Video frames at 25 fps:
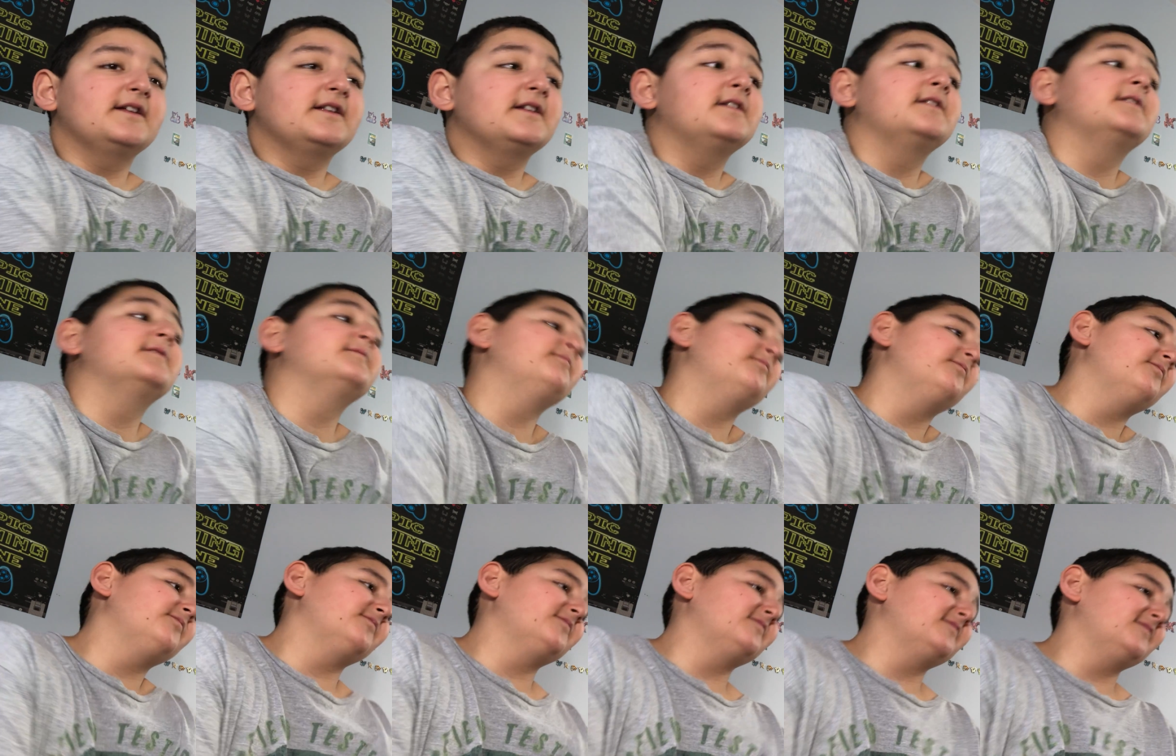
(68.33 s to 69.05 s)
And
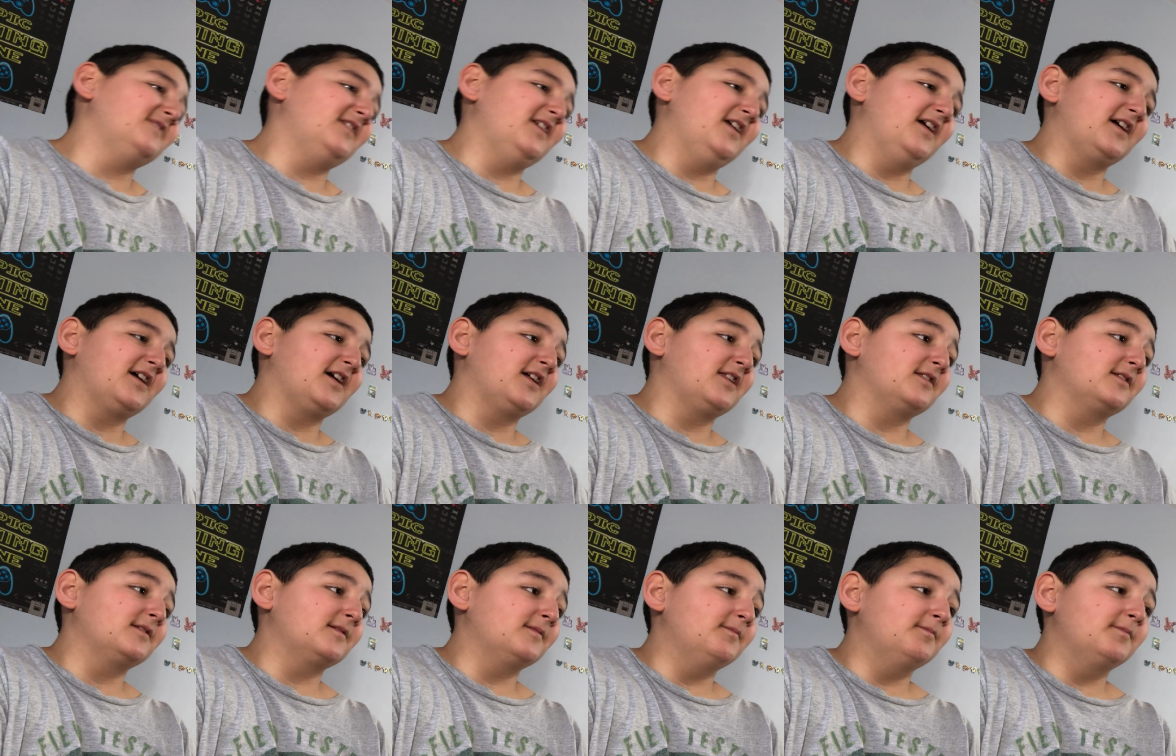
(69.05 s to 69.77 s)
yeah, I
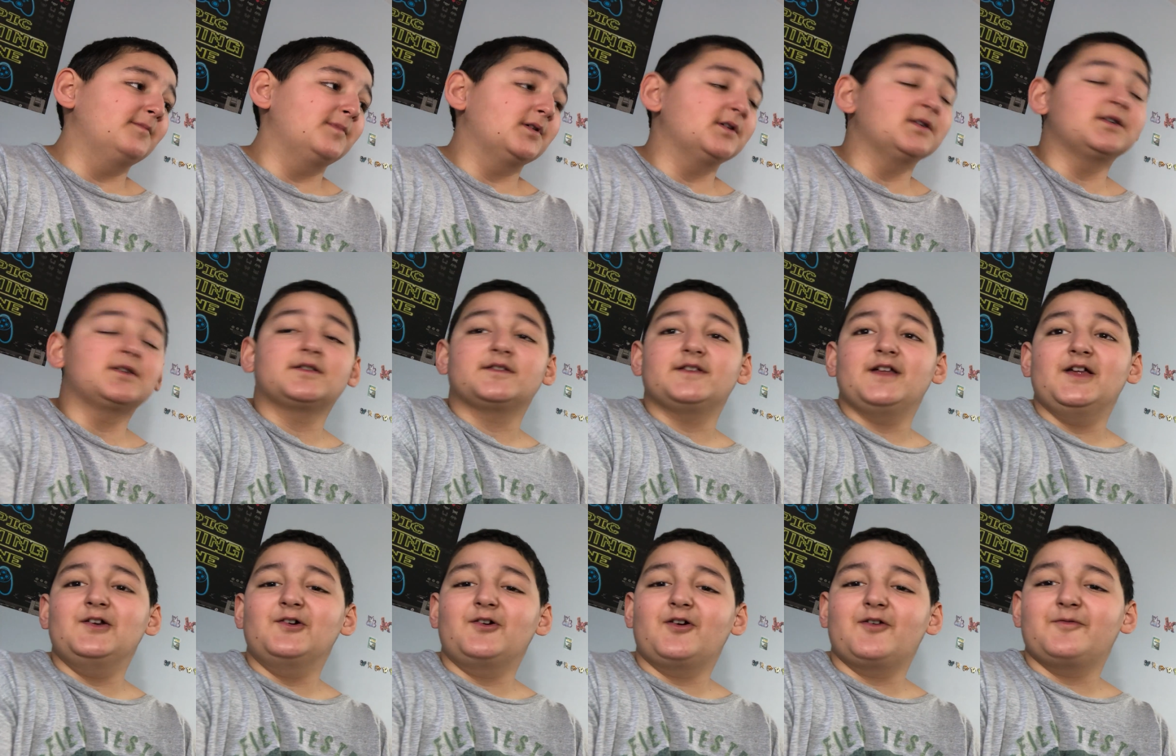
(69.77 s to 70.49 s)
got some
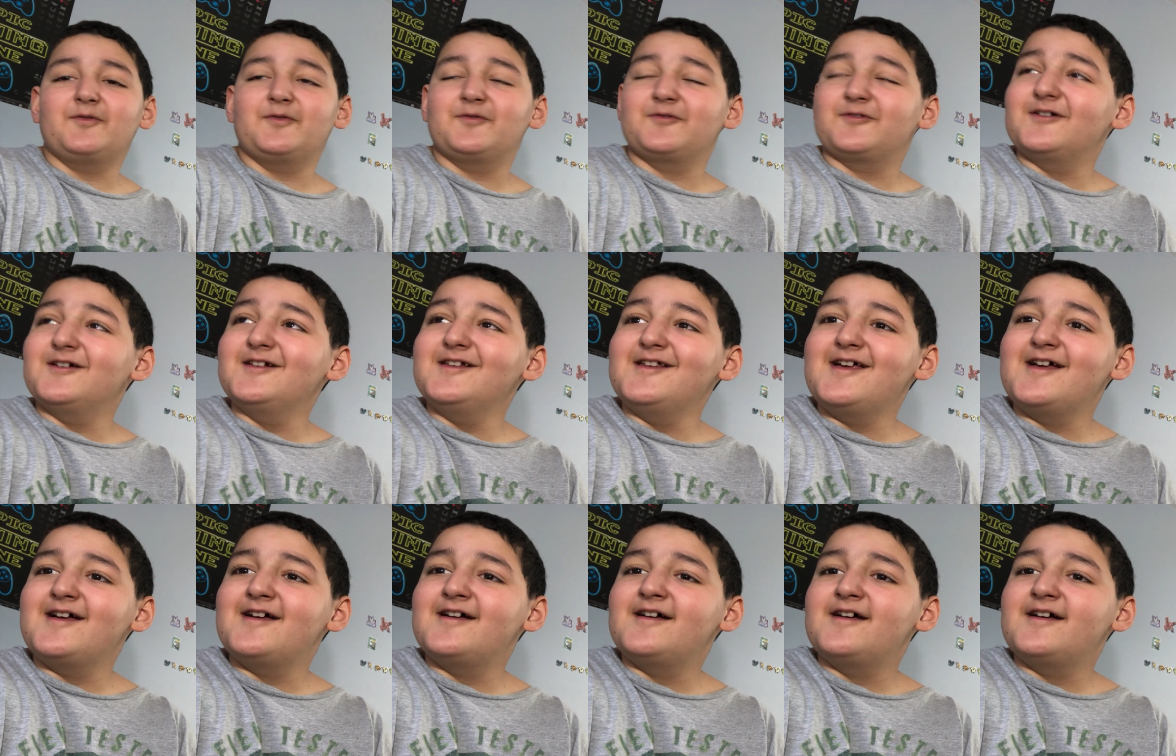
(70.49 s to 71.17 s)
books I don't even read.